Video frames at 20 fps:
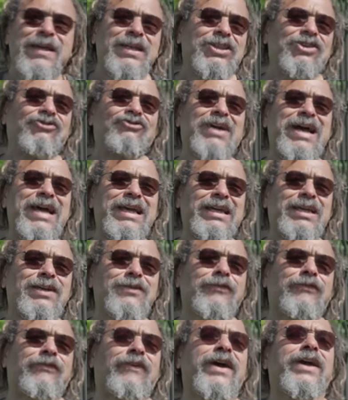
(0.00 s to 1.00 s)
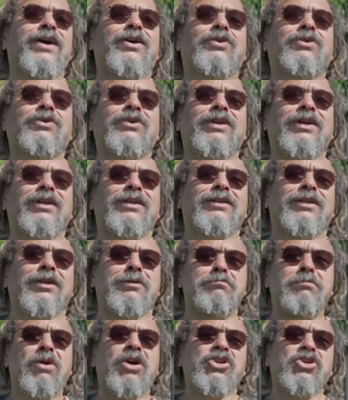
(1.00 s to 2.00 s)
The rank and file did
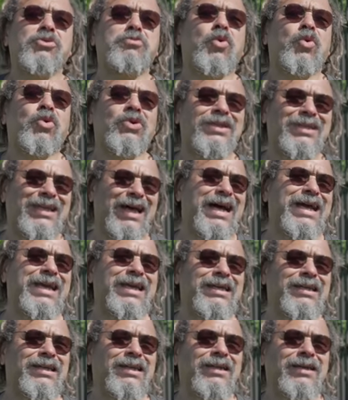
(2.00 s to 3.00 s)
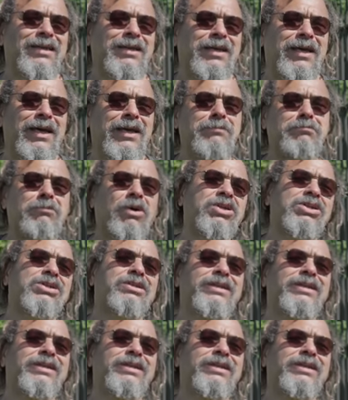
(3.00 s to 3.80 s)
much more dying and much